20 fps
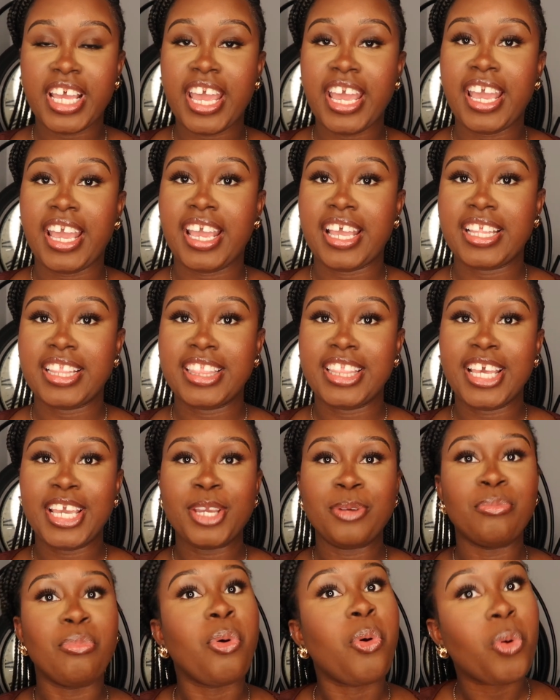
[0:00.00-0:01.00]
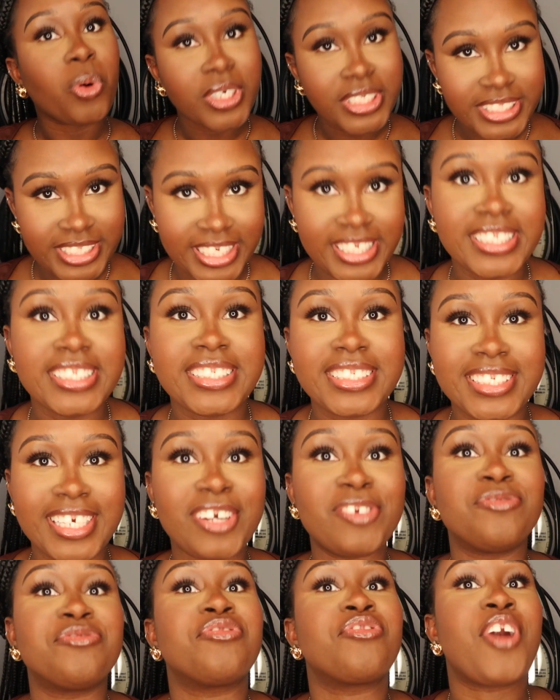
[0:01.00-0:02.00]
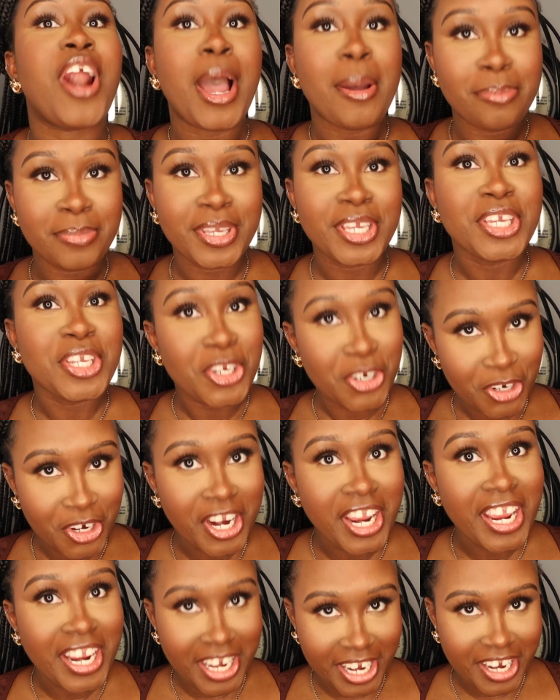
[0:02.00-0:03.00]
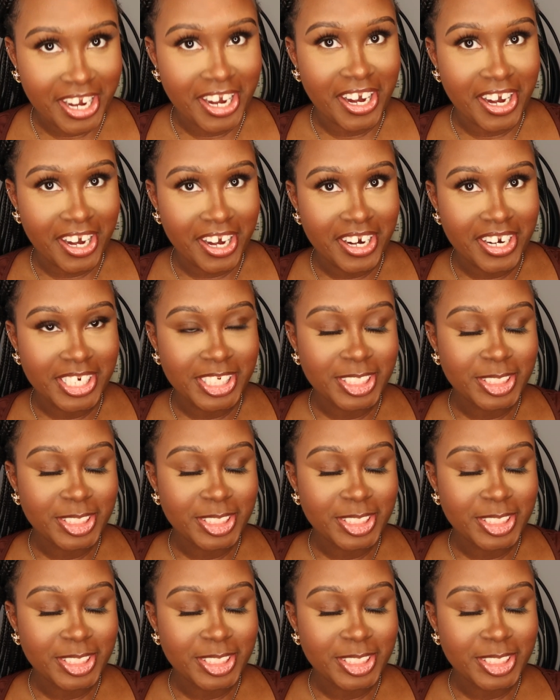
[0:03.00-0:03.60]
and the importance of wrapping your hair,